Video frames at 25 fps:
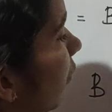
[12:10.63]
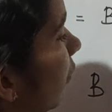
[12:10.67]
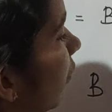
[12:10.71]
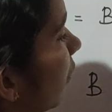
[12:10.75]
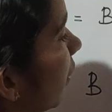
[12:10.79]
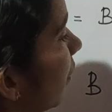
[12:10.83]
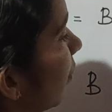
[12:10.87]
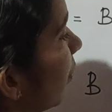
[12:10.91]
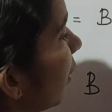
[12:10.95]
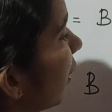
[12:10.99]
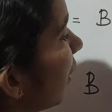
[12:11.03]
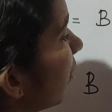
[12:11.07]

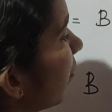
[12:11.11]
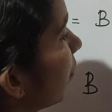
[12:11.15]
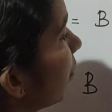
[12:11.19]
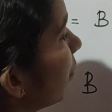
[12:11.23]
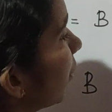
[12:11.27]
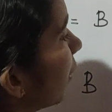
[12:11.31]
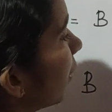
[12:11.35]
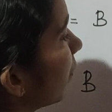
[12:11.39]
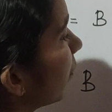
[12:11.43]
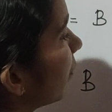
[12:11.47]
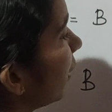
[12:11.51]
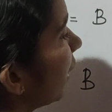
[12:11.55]
Weber
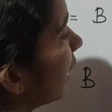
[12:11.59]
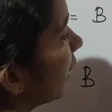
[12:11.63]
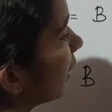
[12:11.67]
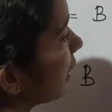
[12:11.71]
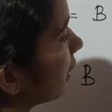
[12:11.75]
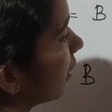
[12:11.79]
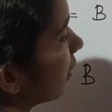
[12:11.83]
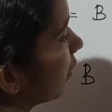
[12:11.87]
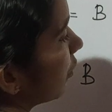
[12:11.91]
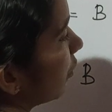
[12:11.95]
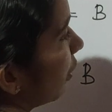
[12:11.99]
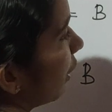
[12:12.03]
per meter
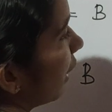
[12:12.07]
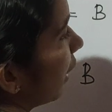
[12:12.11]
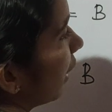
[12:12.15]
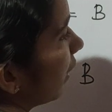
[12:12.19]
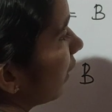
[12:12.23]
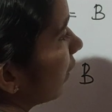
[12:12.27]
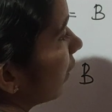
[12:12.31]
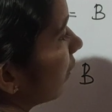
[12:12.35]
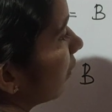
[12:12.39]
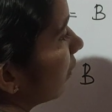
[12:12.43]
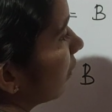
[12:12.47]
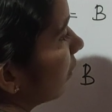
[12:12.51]
square.
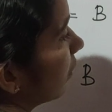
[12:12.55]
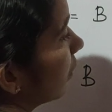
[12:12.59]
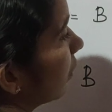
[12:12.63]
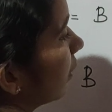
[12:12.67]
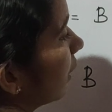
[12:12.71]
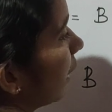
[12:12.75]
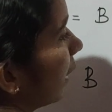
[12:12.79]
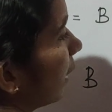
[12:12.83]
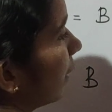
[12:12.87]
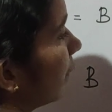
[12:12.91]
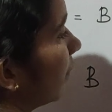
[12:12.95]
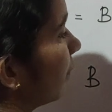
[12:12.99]

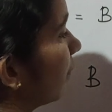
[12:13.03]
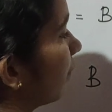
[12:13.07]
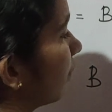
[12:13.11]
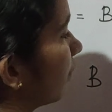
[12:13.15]
Okay,